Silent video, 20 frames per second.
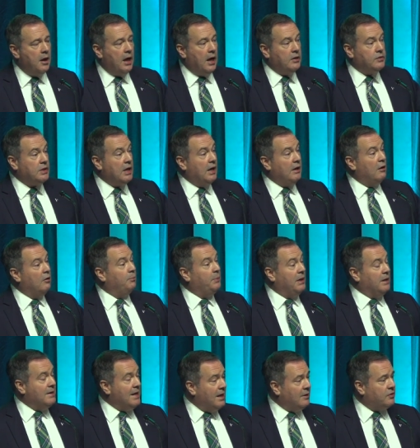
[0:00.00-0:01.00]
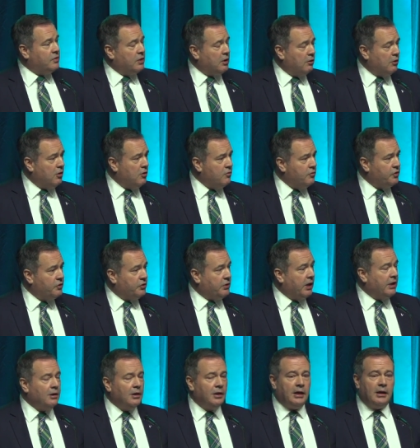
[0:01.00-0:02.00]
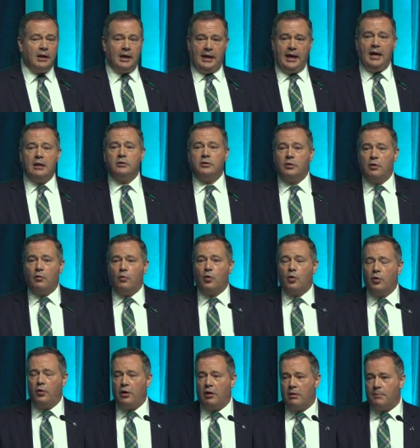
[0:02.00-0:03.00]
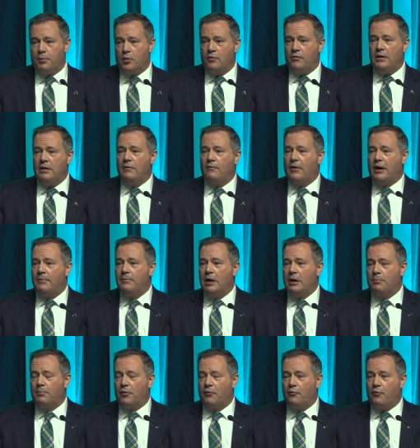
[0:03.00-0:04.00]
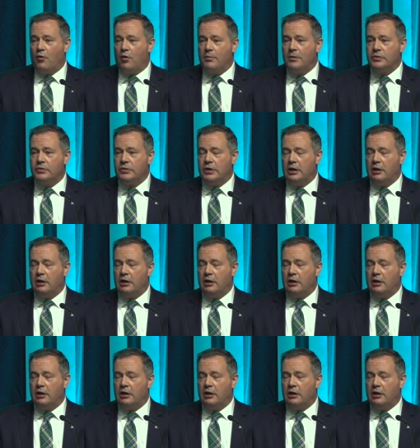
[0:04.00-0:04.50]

As it'll be net zero, signaling again to the world our improving environmental performance.